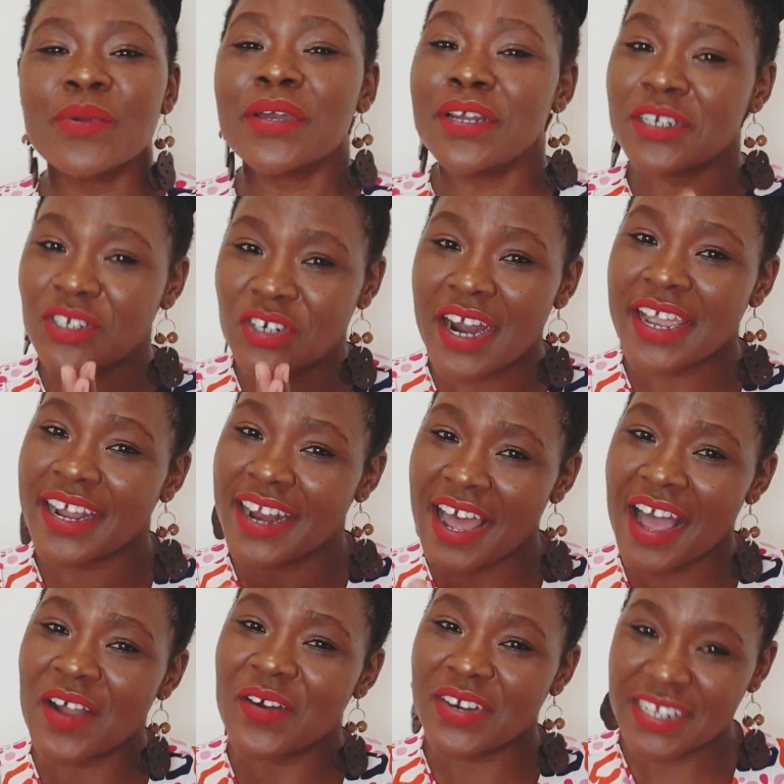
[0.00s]
going to try and
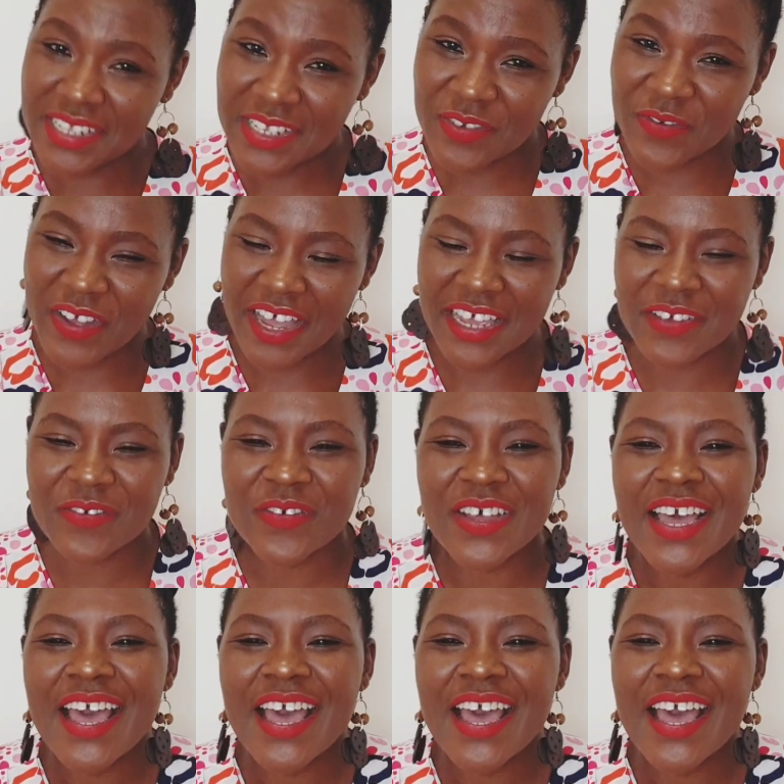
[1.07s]
hang on and survive.